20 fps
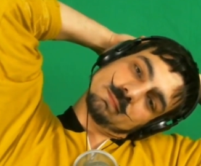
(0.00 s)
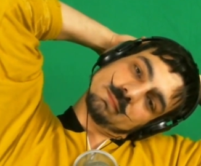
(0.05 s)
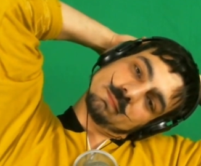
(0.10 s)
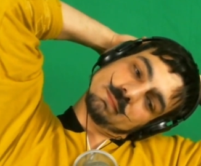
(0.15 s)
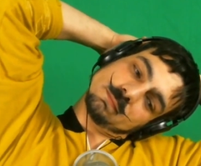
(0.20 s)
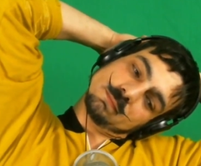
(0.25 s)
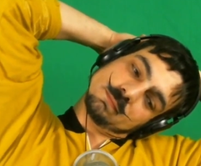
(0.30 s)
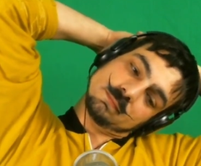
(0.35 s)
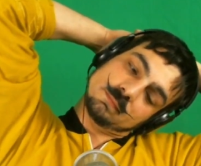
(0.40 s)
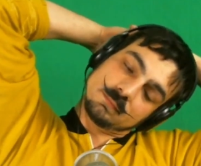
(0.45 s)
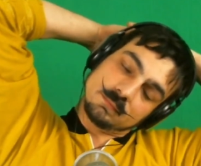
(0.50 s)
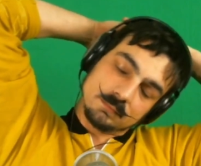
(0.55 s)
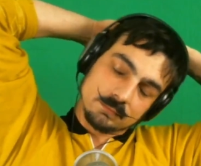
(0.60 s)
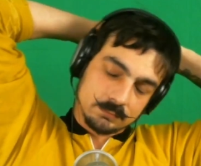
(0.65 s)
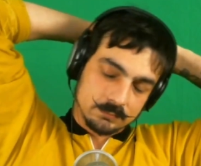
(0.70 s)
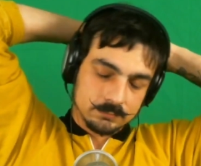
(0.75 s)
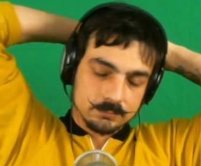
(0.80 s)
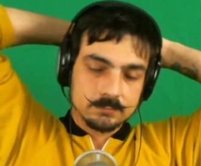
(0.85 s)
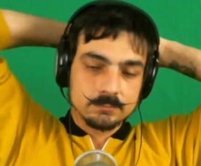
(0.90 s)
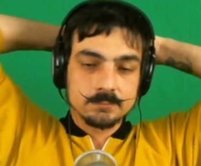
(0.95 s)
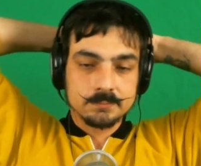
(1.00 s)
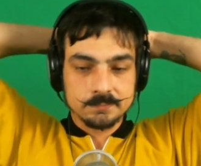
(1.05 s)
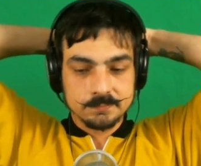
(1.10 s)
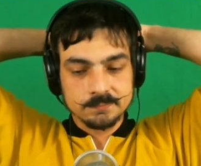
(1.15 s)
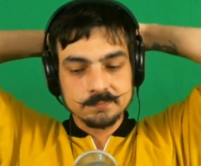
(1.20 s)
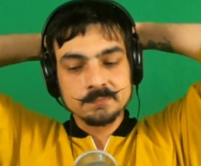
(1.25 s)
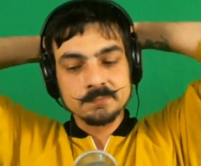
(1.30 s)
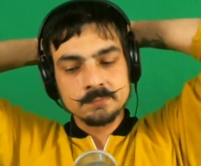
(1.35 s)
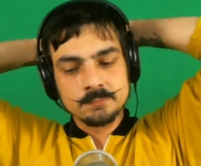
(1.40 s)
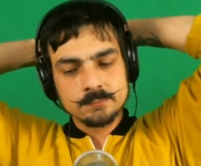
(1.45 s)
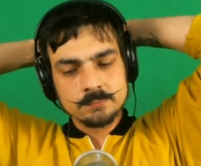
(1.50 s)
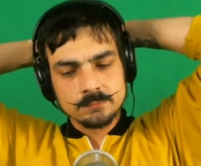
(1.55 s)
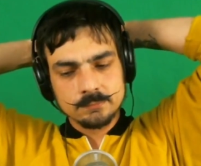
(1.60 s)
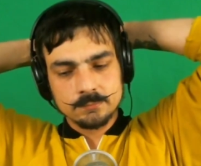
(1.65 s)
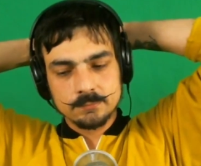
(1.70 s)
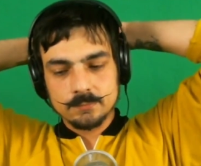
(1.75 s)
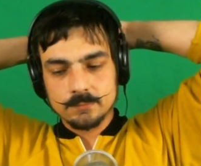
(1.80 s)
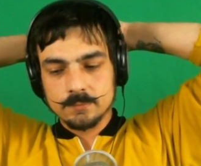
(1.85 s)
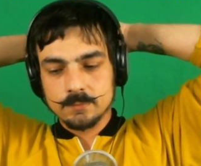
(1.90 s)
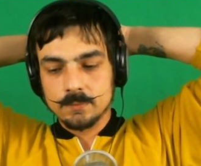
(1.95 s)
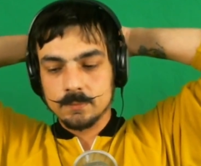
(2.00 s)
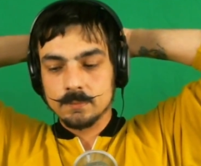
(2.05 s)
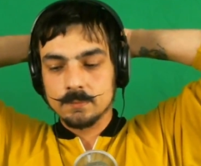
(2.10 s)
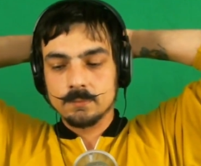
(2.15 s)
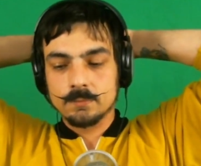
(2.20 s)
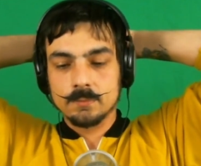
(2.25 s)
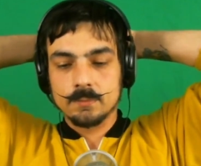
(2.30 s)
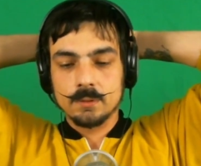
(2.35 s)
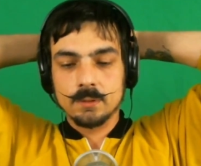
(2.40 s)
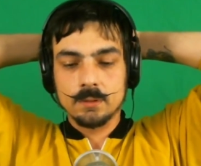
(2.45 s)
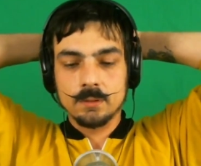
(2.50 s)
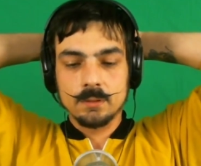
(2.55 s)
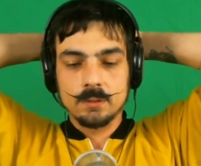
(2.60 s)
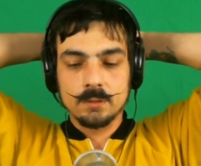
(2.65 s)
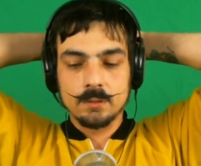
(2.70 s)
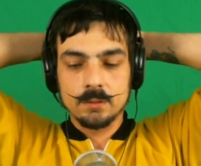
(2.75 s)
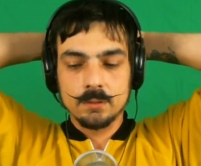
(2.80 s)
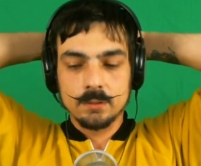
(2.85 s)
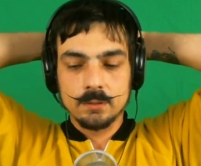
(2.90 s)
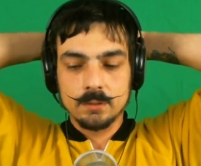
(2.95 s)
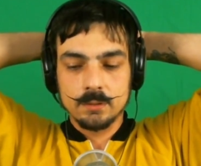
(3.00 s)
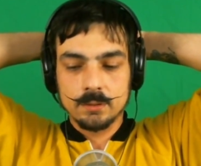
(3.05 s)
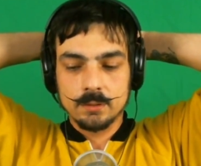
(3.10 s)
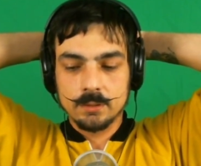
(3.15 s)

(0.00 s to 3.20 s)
Nobody speaks.